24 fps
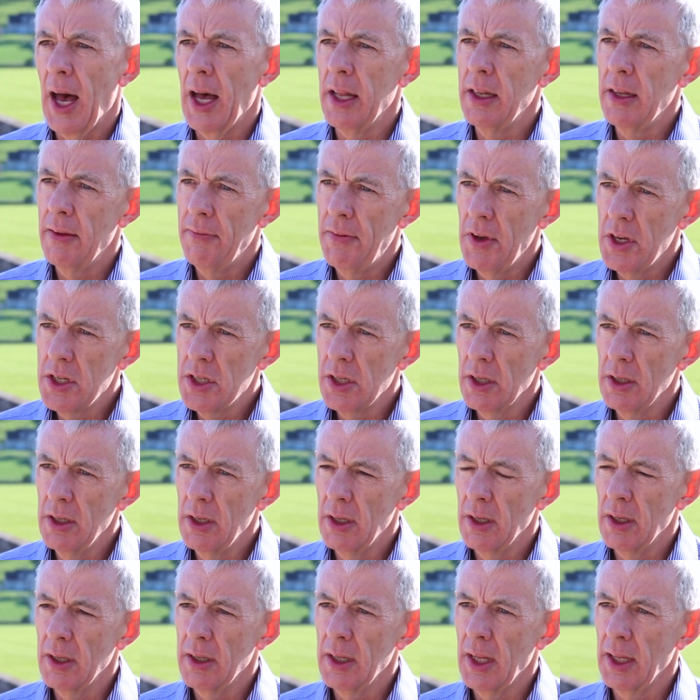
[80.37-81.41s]
and the
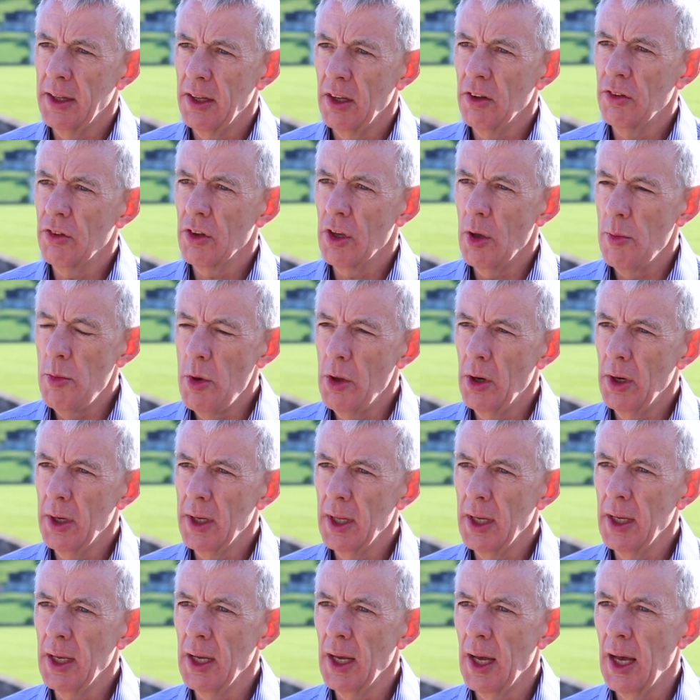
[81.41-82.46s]
vision that this
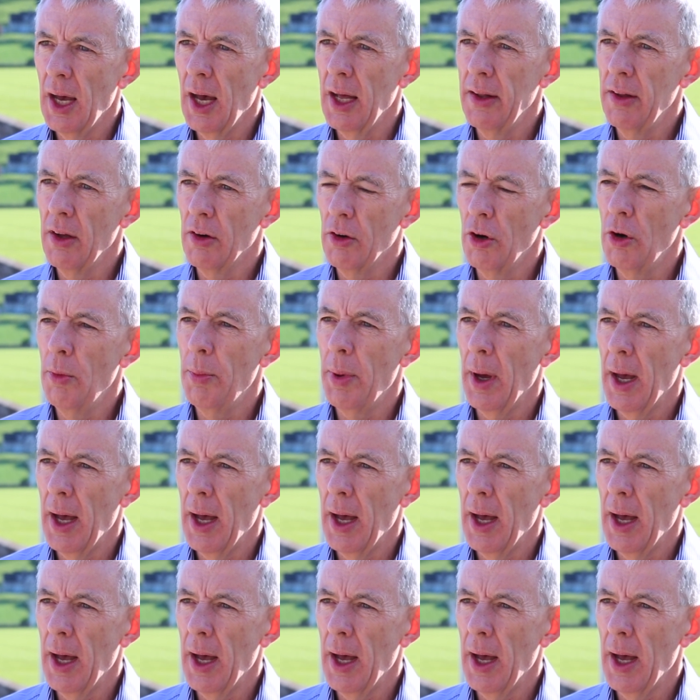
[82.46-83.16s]
community and the group